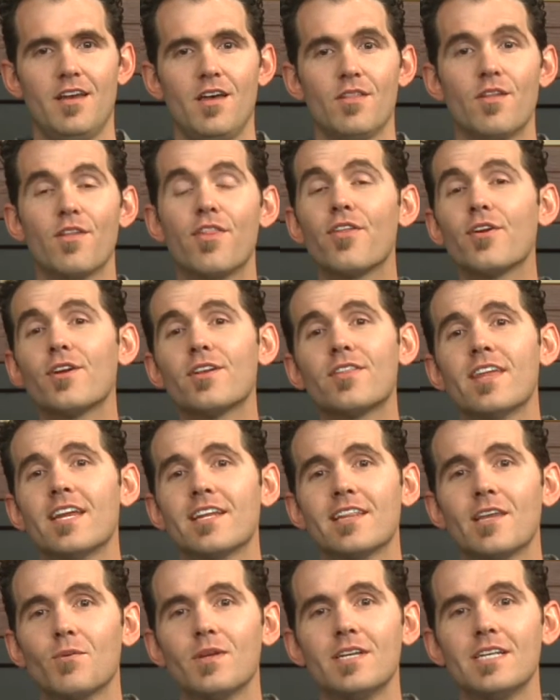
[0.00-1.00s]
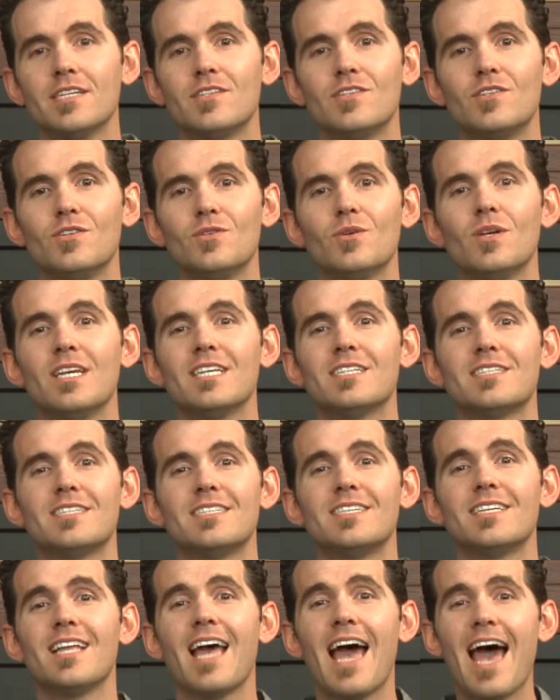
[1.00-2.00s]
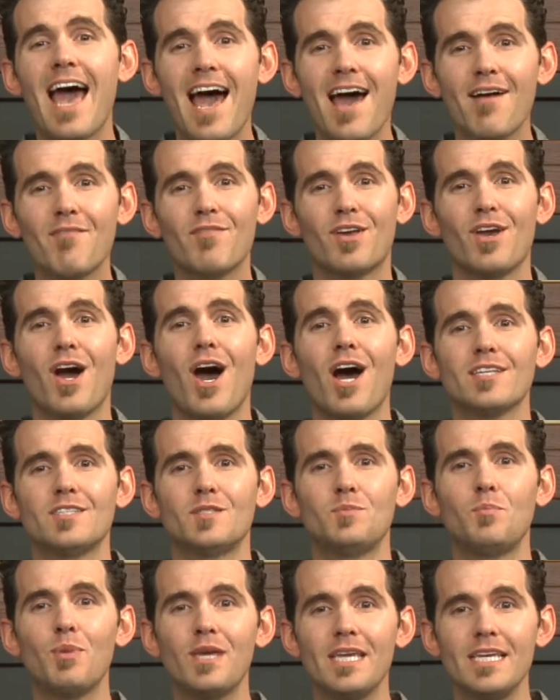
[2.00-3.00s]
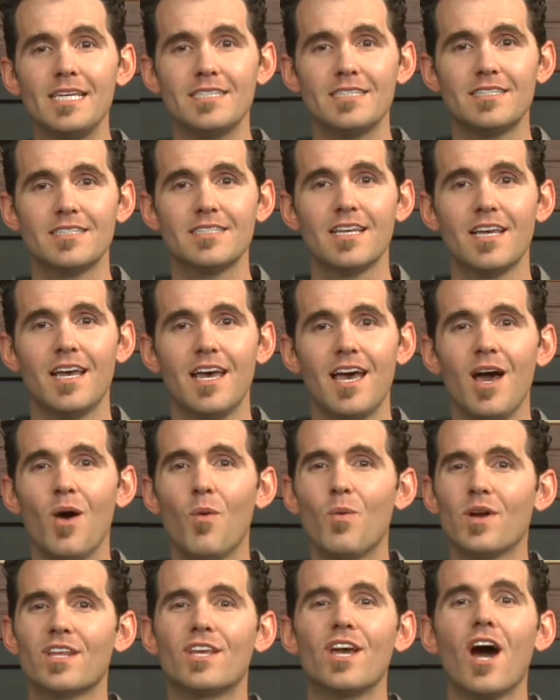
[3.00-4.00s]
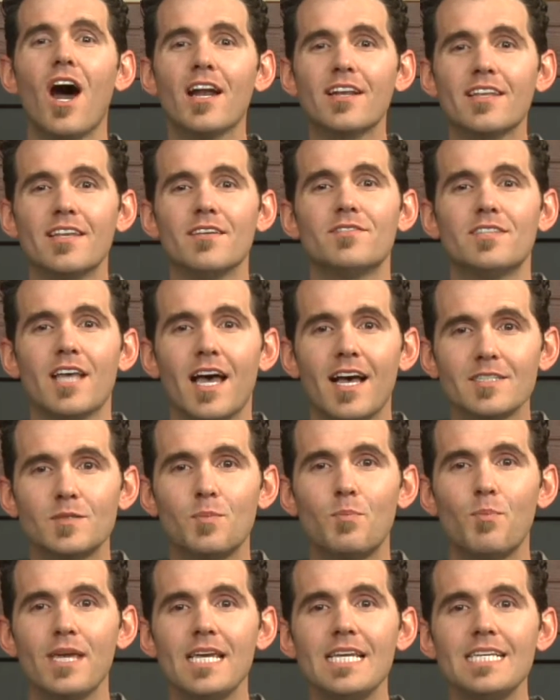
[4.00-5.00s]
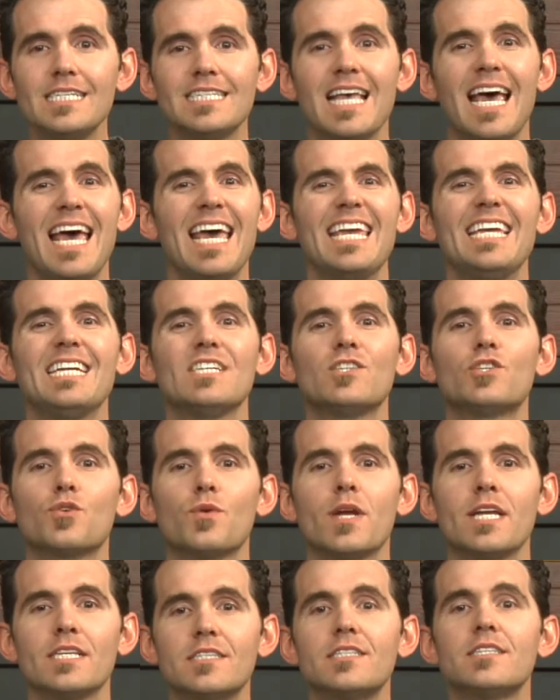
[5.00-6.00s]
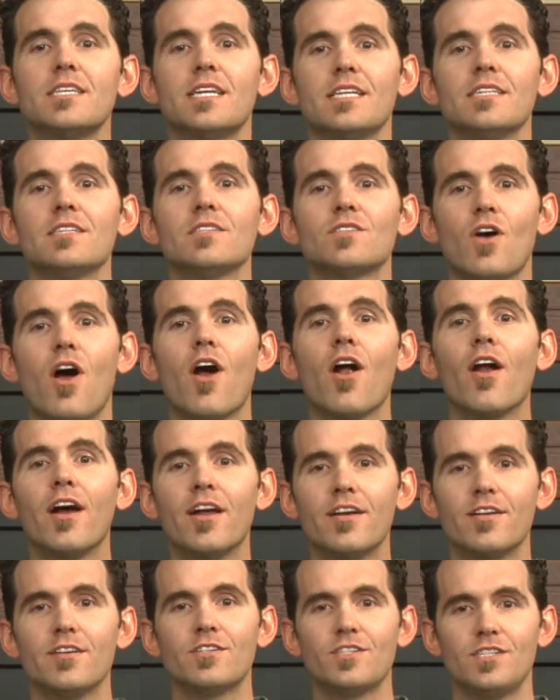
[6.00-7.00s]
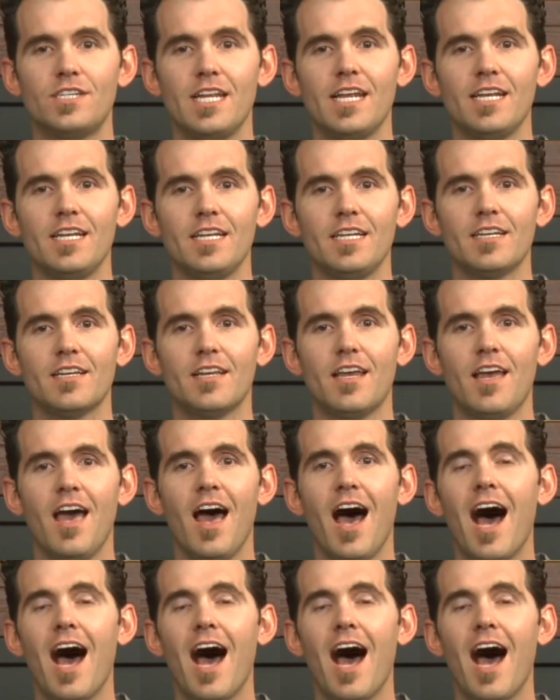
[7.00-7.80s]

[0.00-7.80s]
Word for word: The third thing that we need to do is have God's peace. When God gives us peace, it transcends our understanding.